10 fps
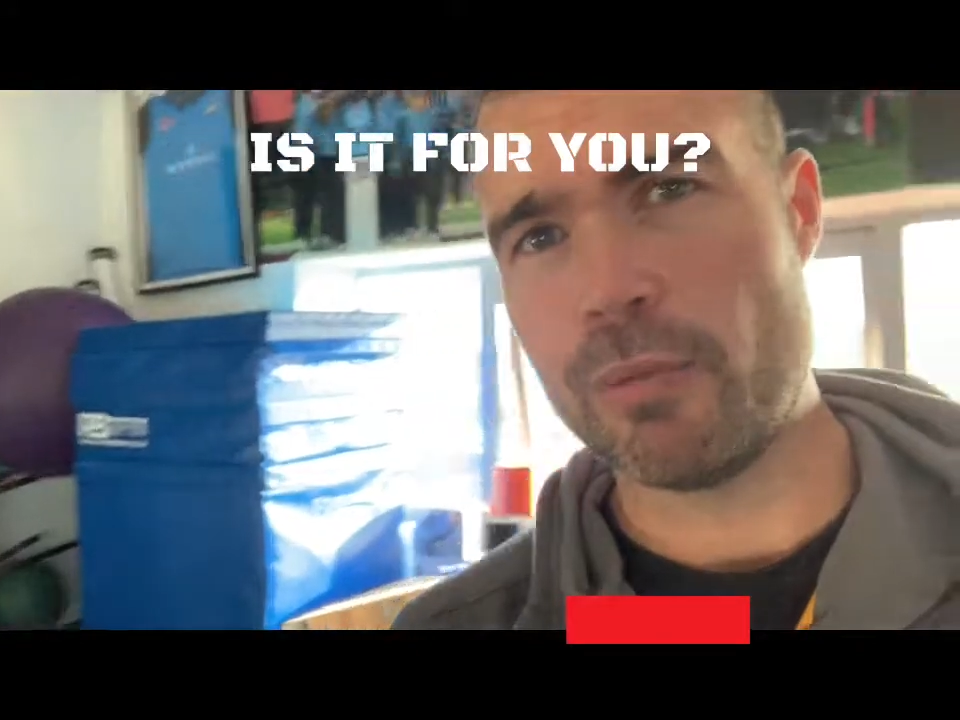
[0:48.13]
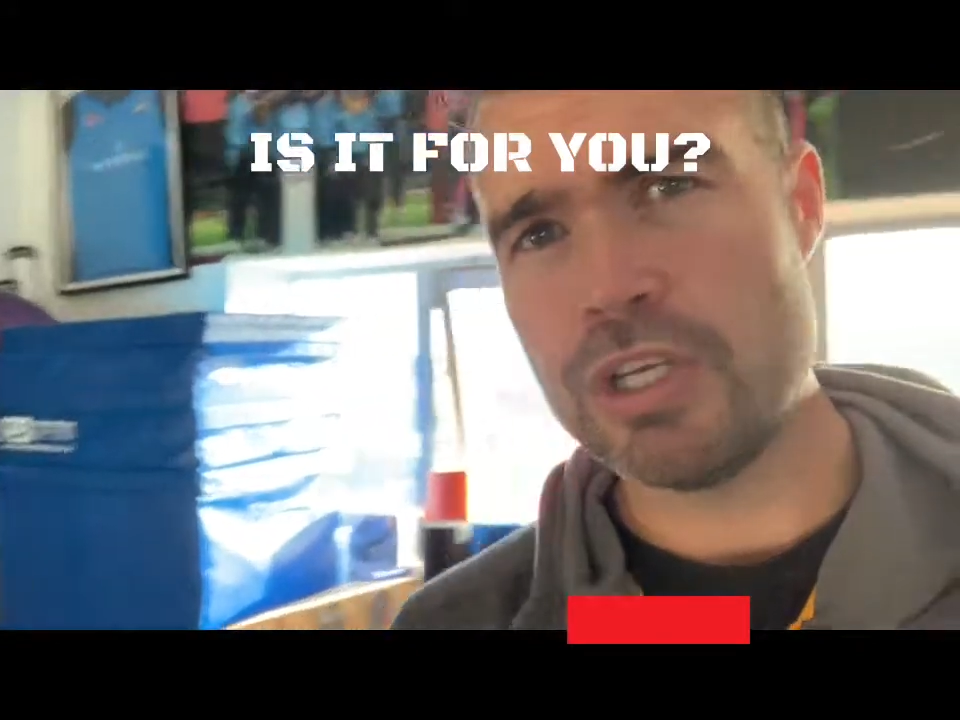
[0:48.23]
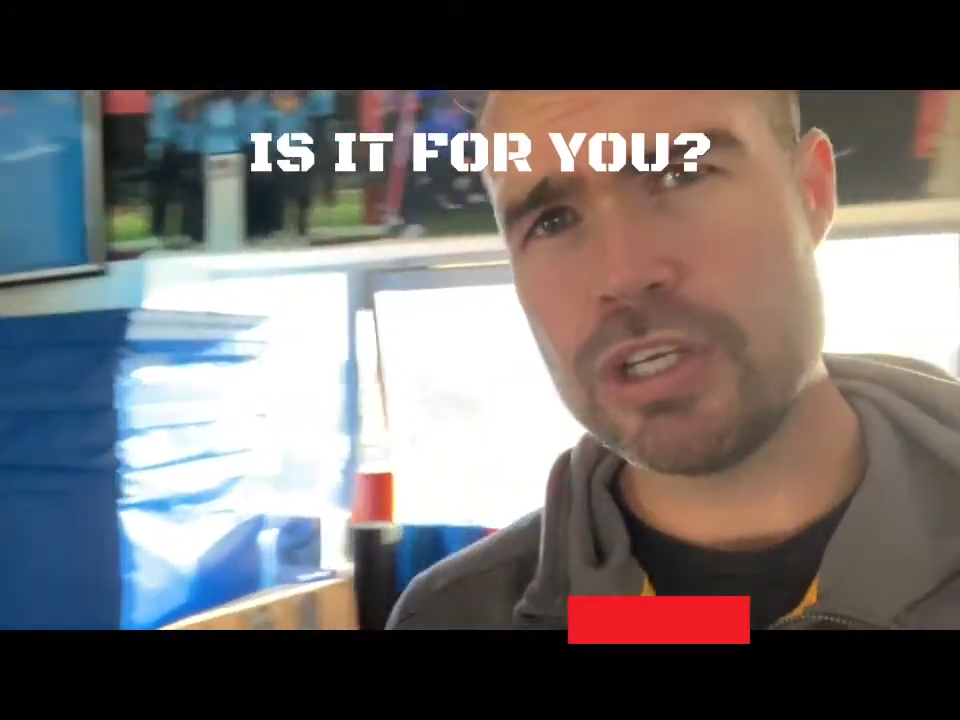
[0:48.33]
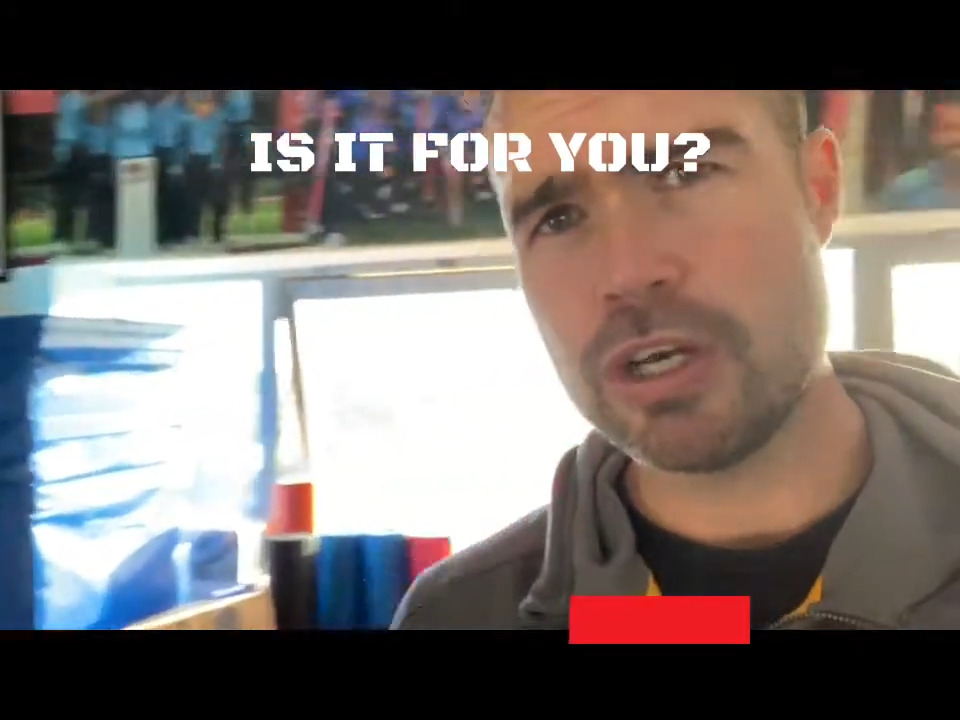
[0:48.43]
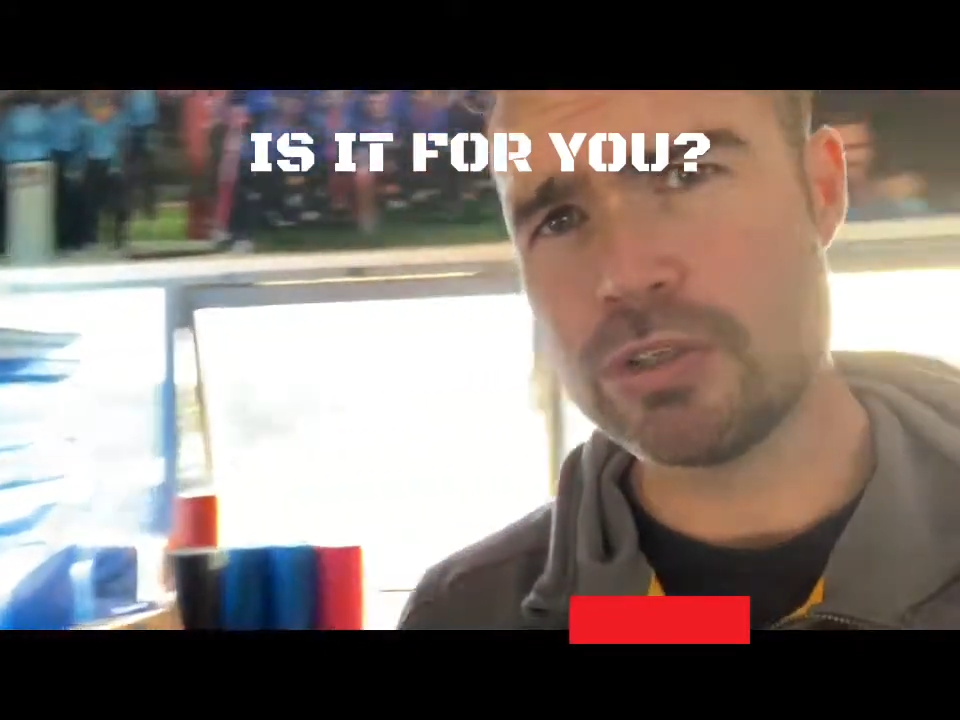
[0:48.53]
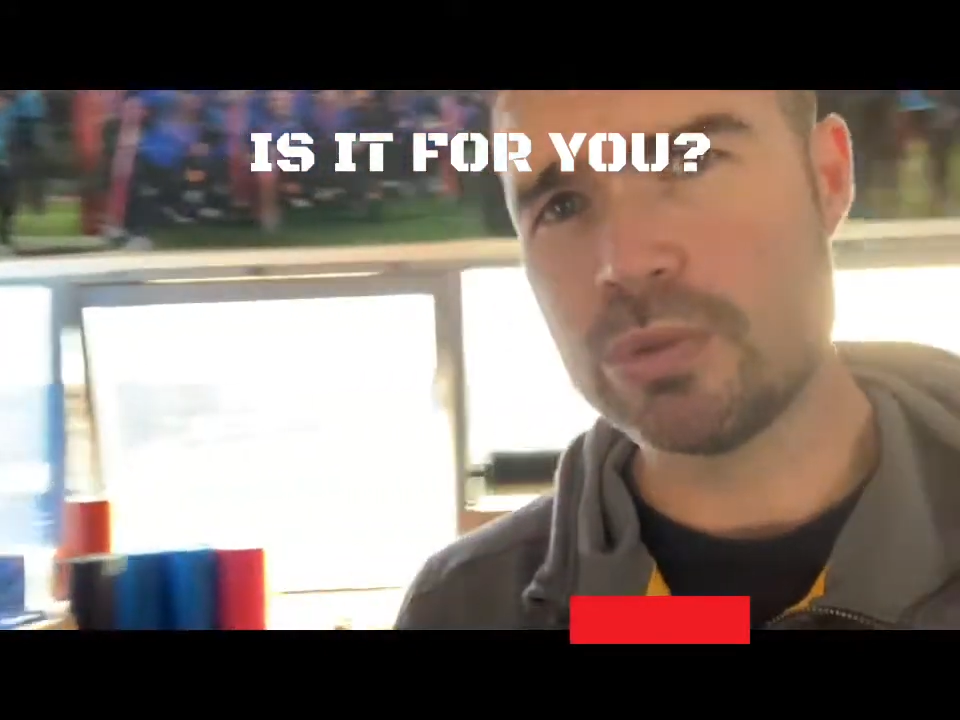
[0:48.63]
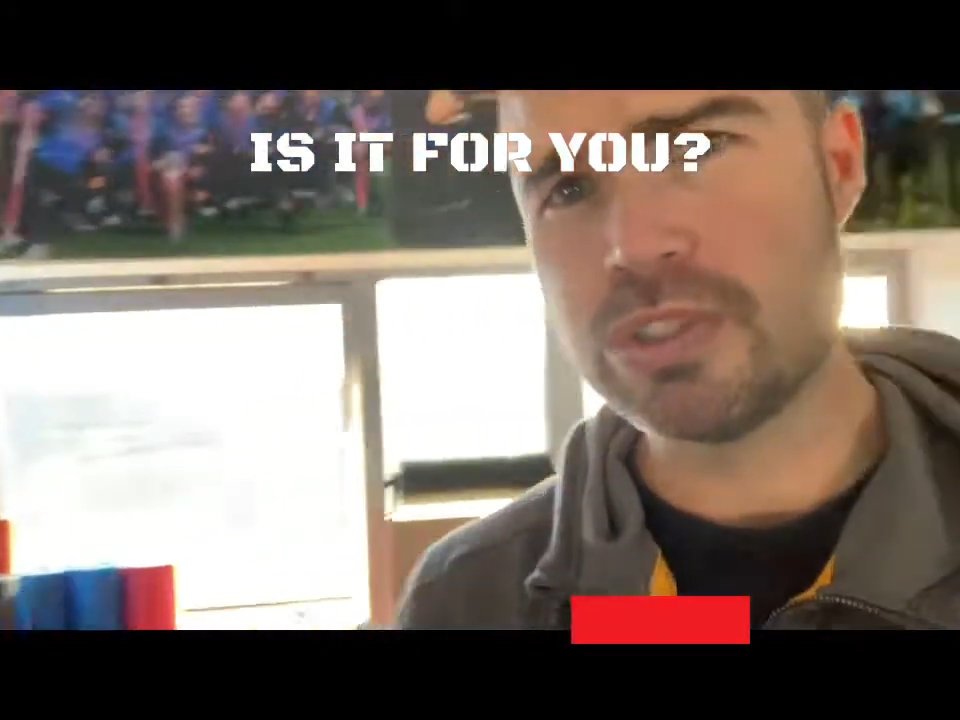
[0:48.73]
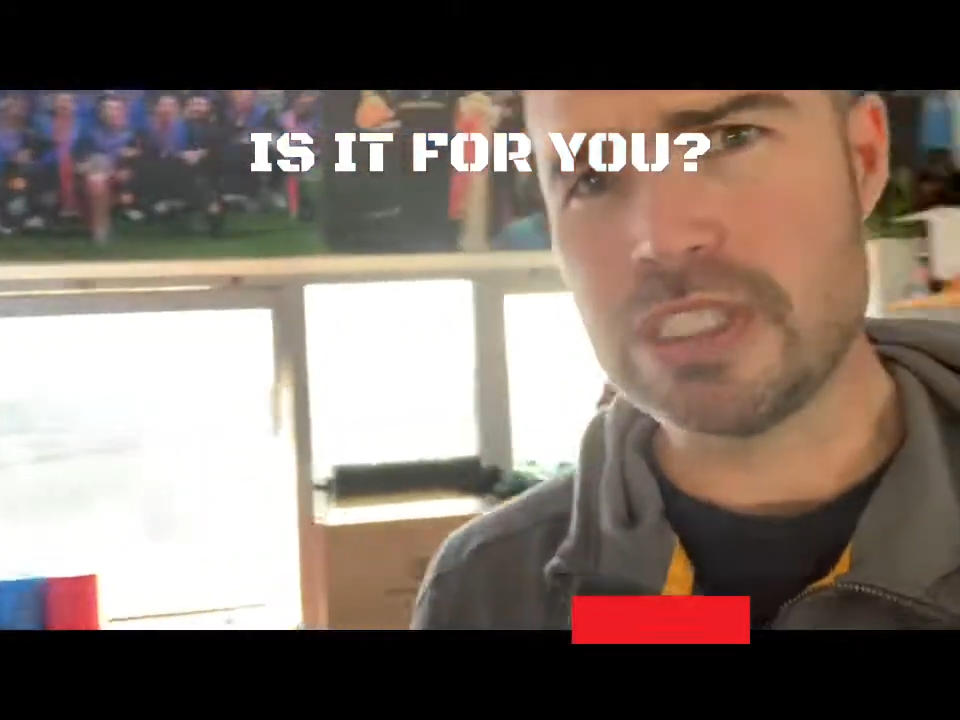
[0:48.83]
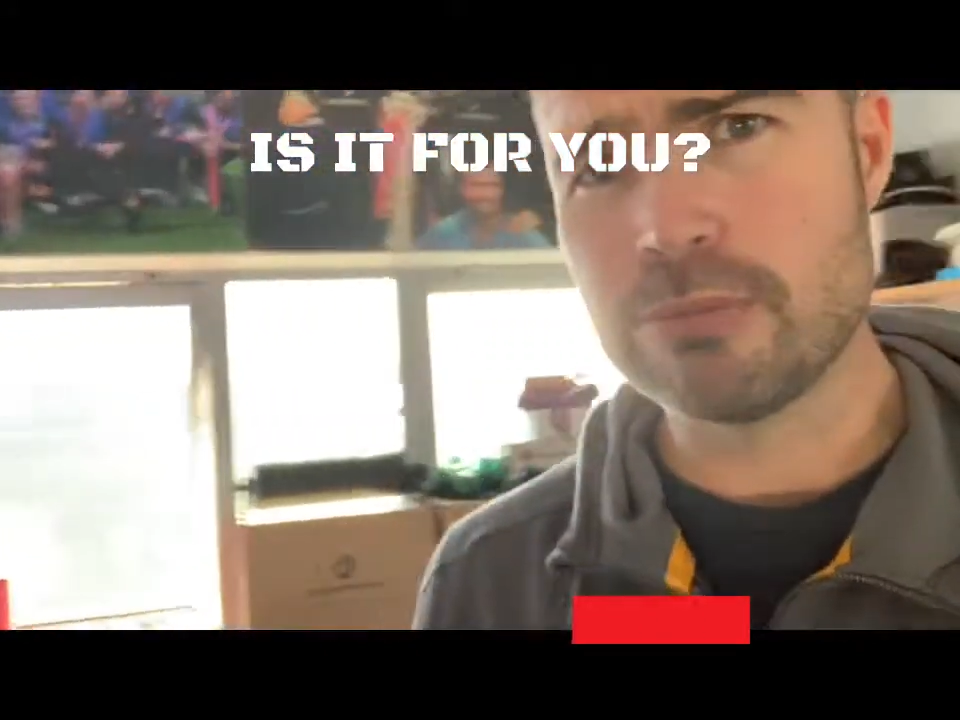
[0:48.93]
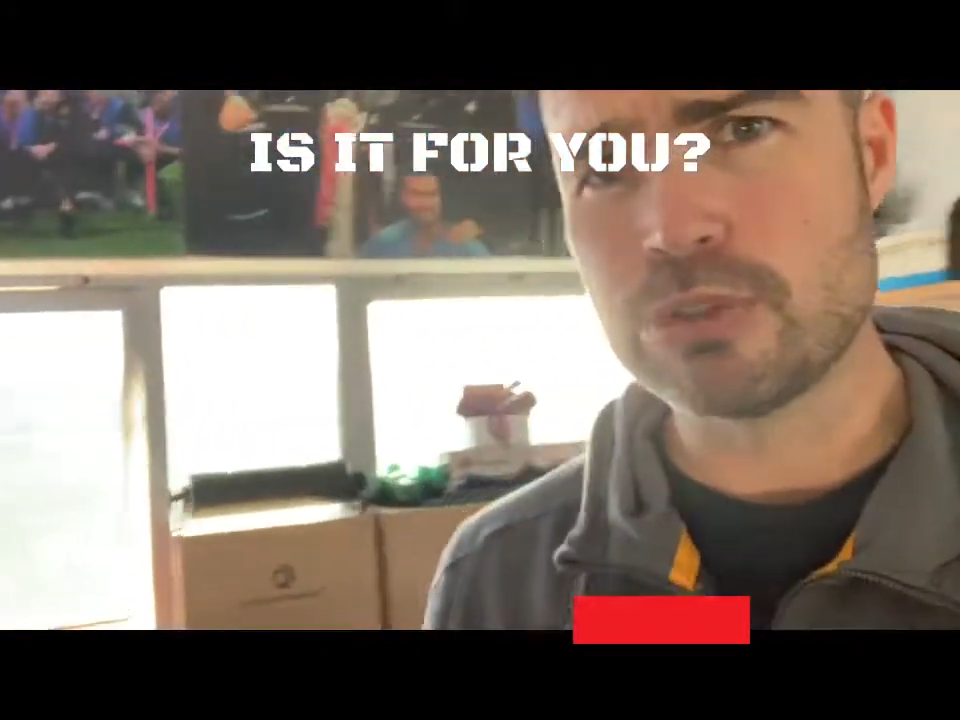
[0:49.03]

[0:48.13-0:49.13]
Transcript: When you go to a gym